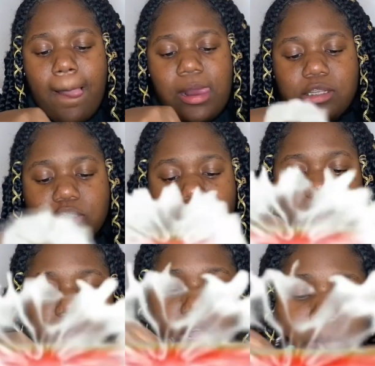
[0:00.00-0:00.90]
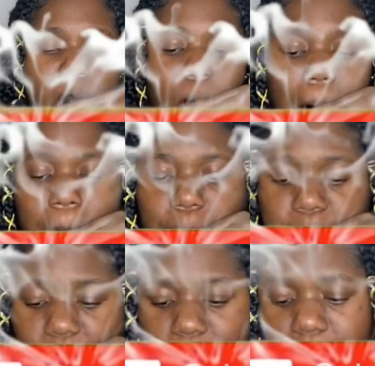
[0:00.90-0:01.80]
So, um,
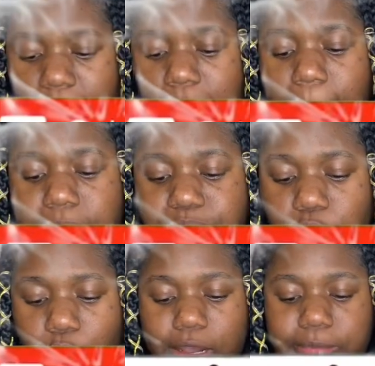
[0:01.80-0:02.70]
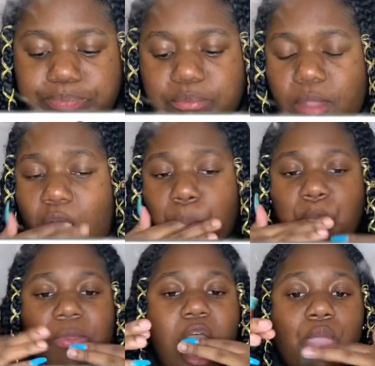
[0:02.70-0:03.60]
hold up.
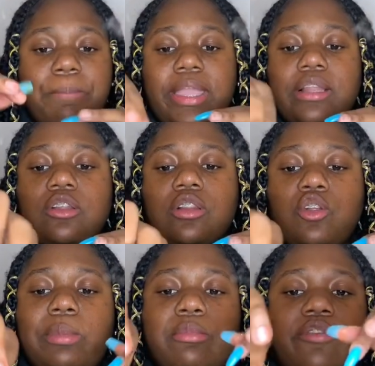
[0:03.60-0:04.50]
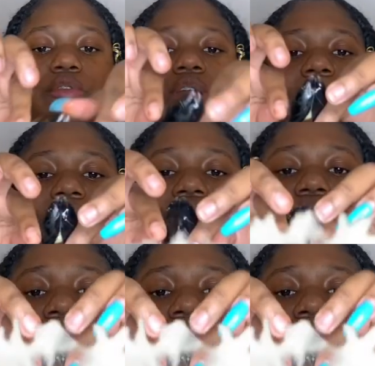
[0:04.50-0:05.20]
Get a little bit more food in my system.